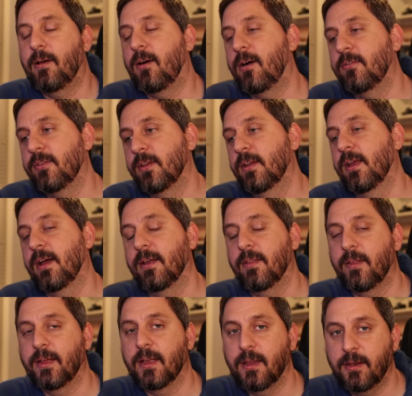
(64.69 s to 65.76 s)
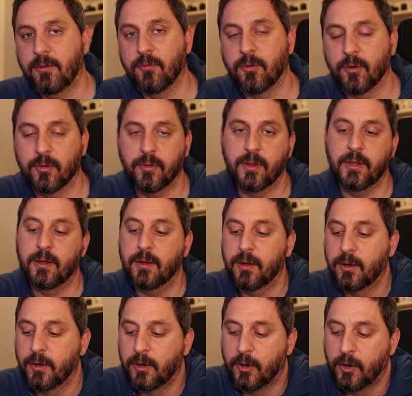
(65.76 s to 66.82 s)
often I like inadvertently
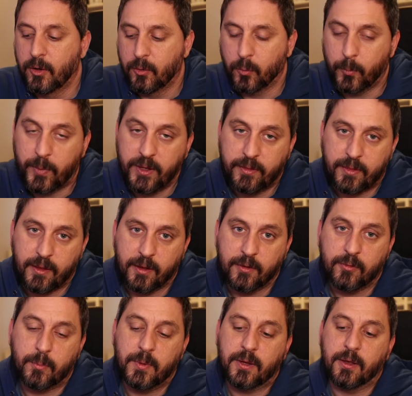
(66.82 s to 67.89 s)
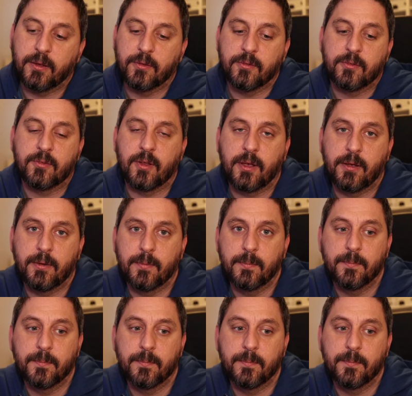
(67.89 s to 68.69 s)
repeat things because uh,